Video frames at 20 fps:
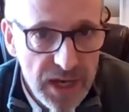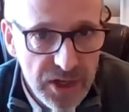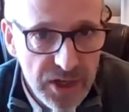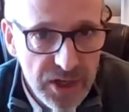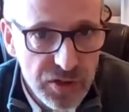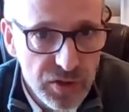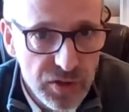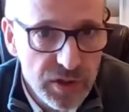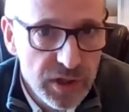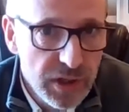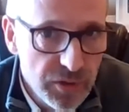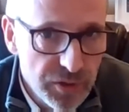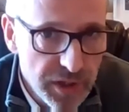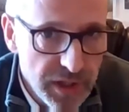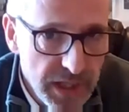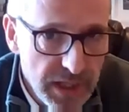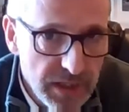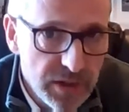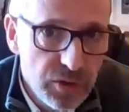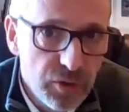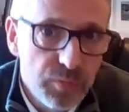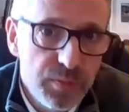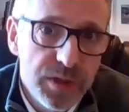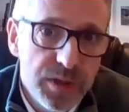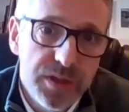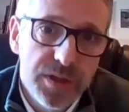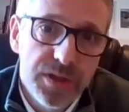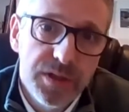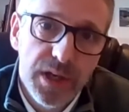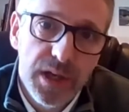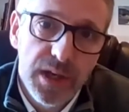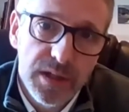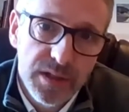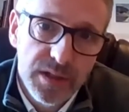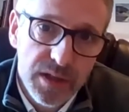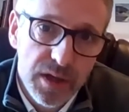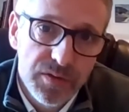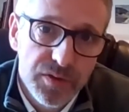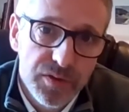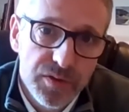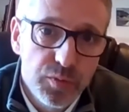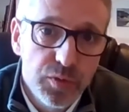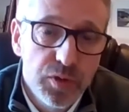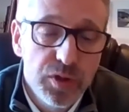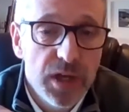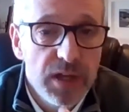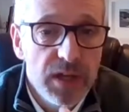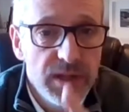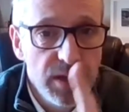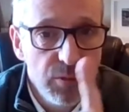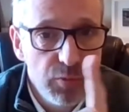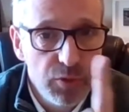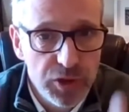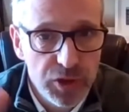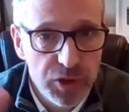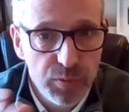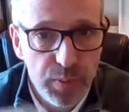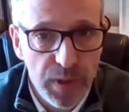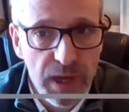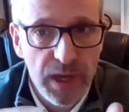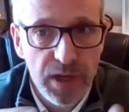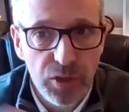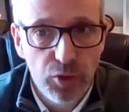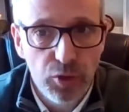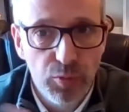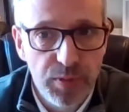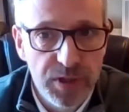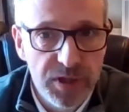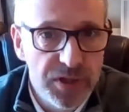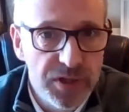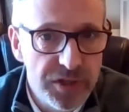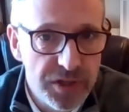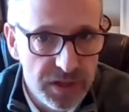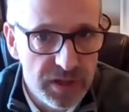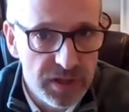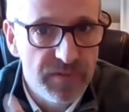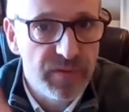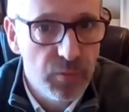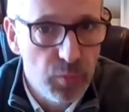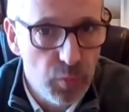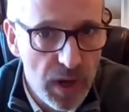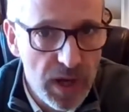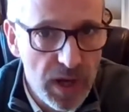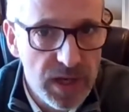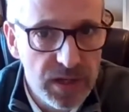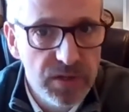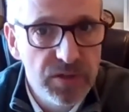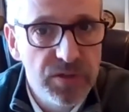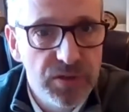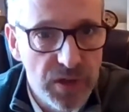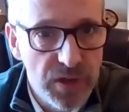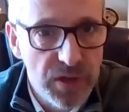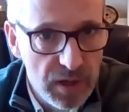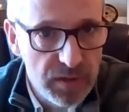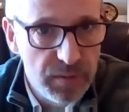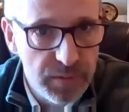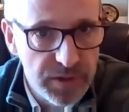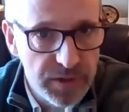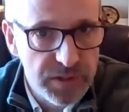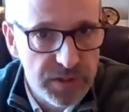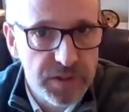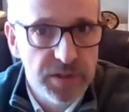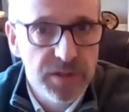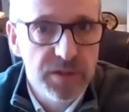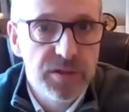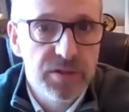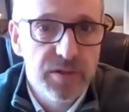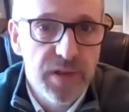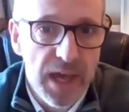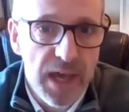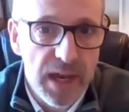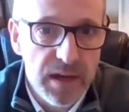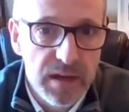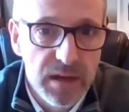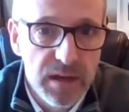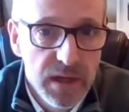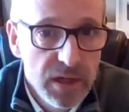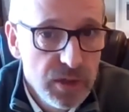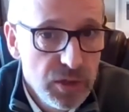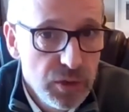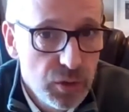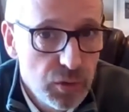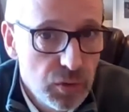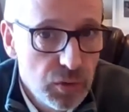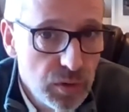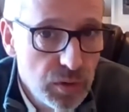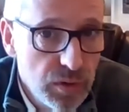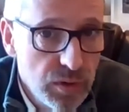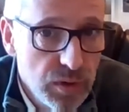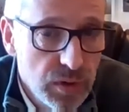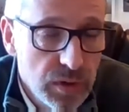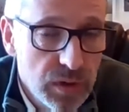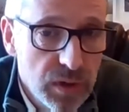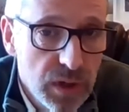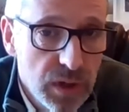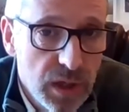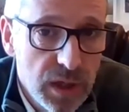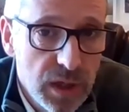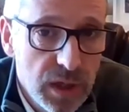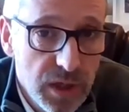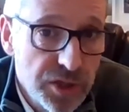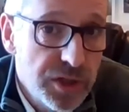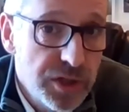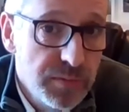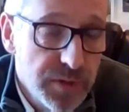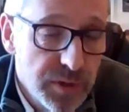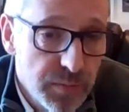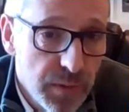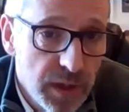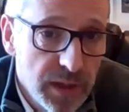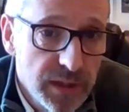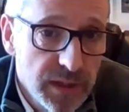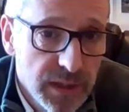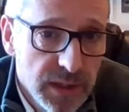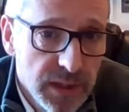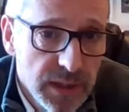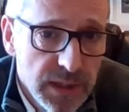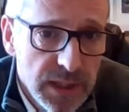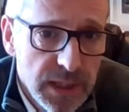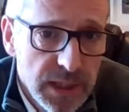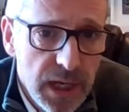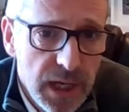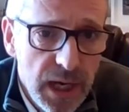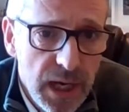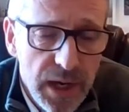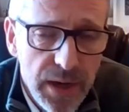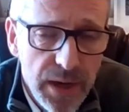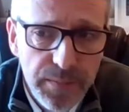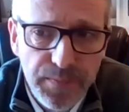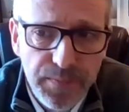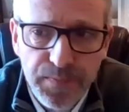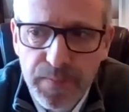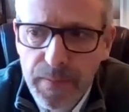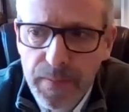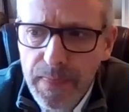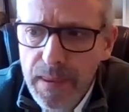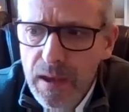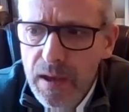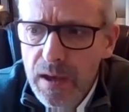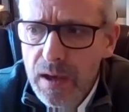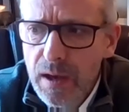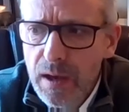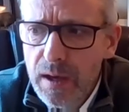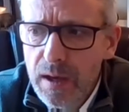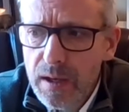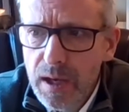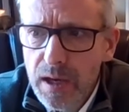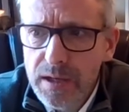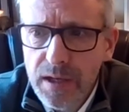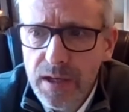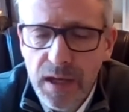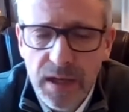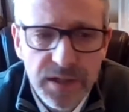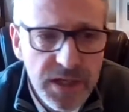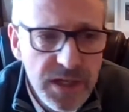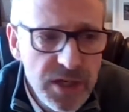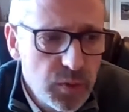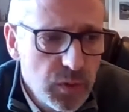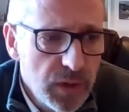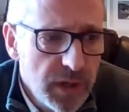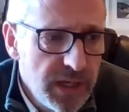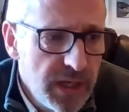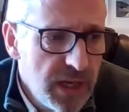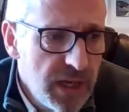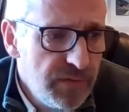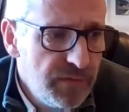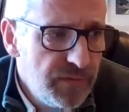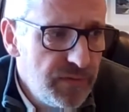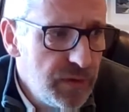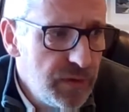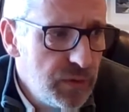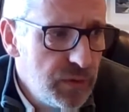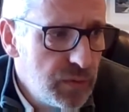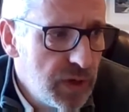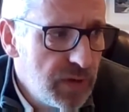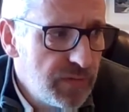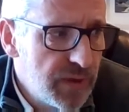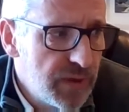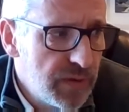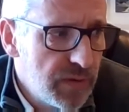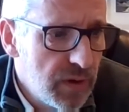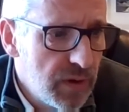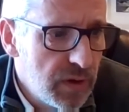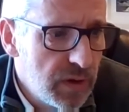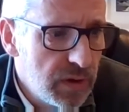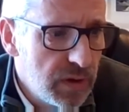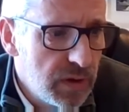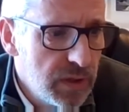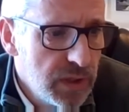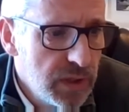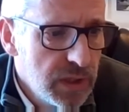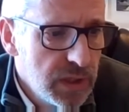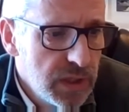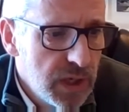externally looking in at your business as others would, and they would compare your business in different ways to other businesses than your customers might. And equally, if there are